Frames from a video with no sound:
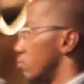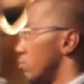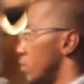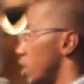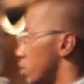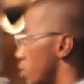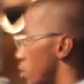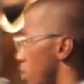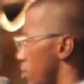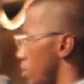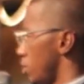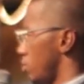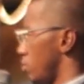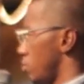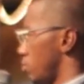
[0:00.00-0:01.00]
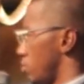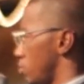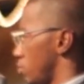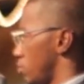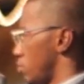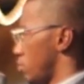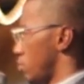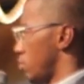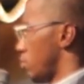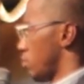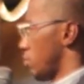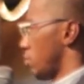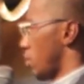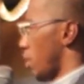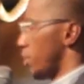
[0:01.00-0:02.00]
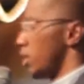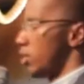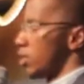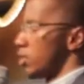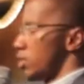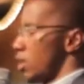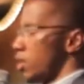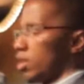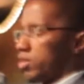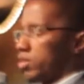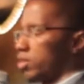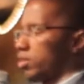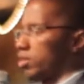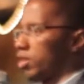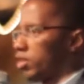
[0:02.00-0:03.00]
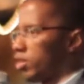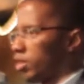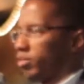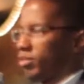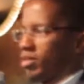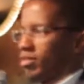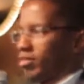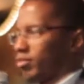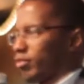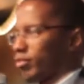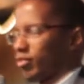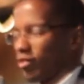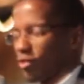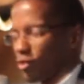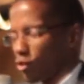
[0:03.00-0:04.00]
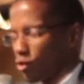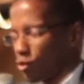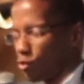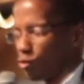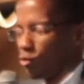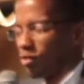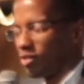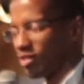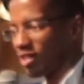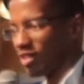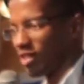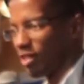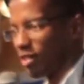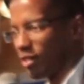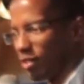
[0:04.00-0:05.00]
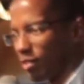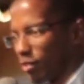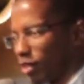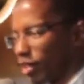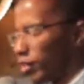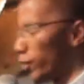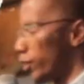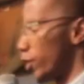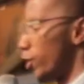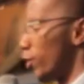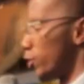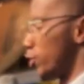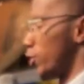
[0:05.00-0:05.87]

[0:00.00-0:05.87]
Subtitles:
Yes, no, maybe. You can say yes, you can say no. It's not school. I'm not going to be a gold